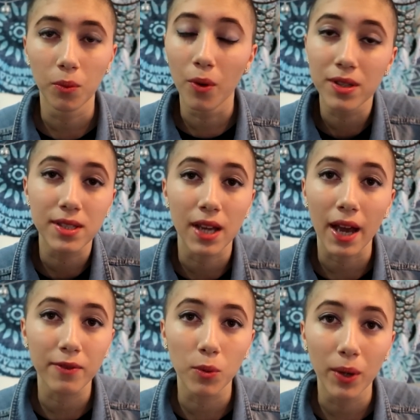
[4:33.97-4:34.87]
wants to
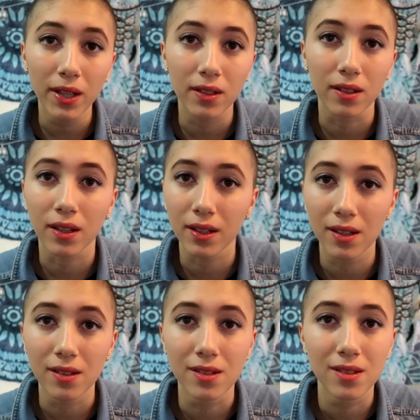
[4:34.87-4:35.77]
have a wig,
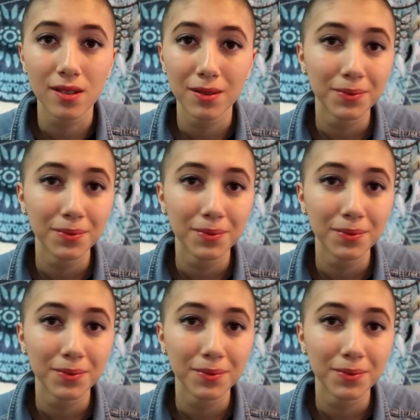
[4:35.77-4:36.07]
and